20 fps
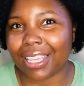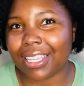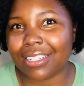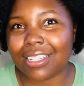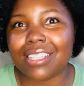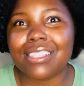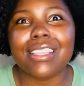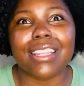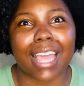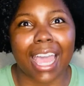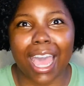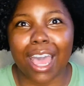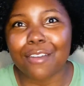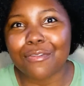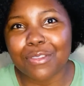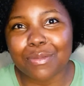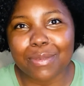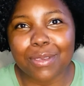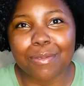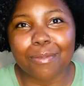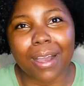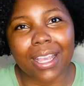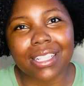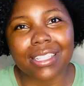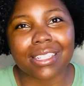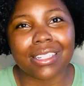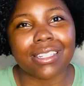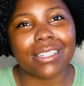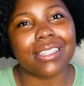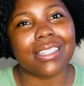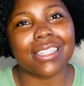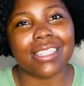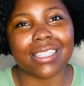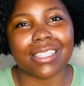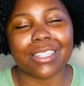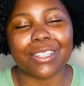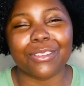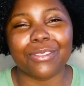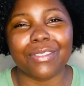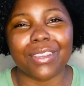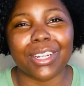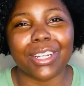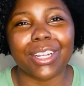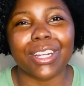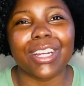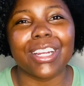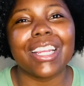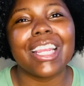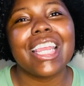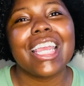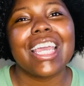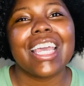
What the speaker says: Does it have to be white distilled vinegar?